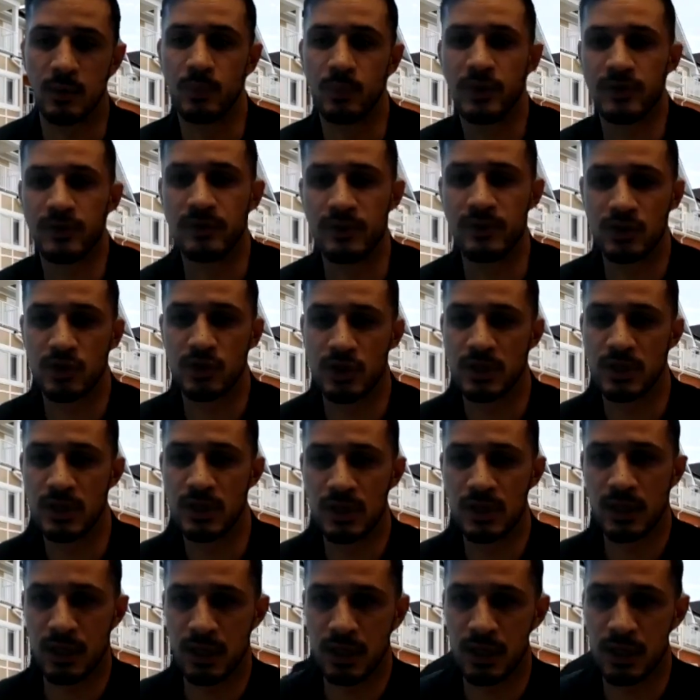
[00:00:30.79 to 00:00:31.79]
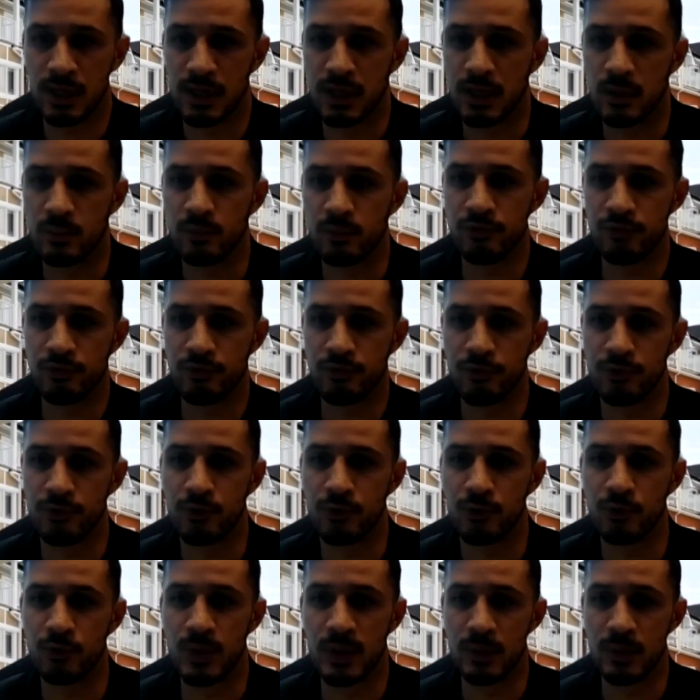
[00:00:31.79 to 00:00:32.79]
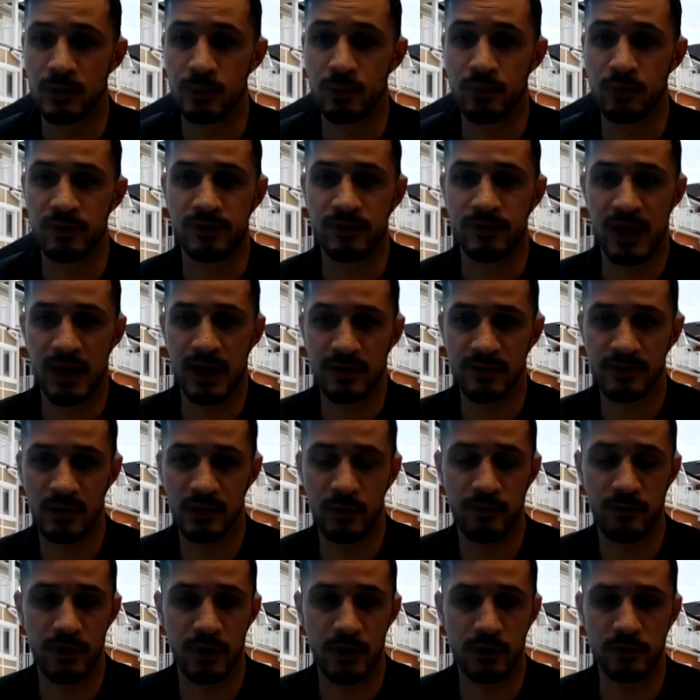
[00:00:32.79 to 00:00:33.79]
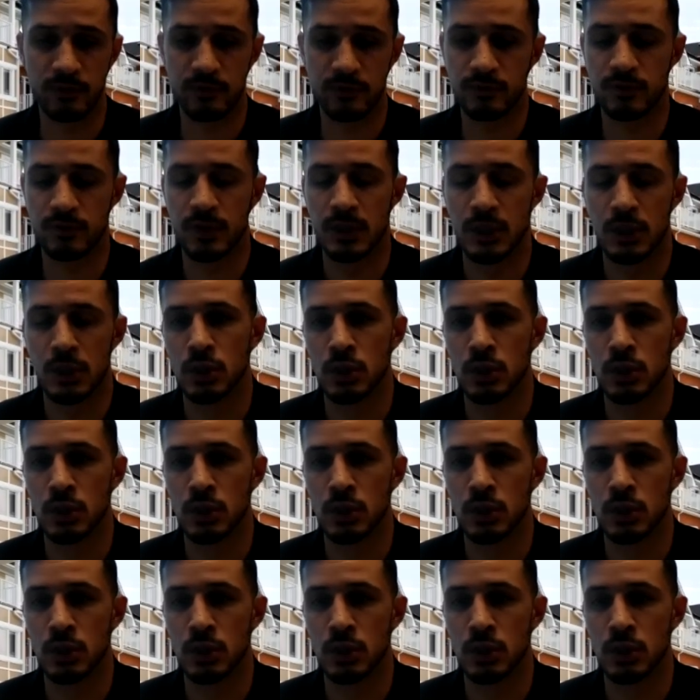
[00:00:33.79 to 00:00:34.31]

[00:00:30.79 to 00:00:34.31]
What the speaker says: position to be able to present some of those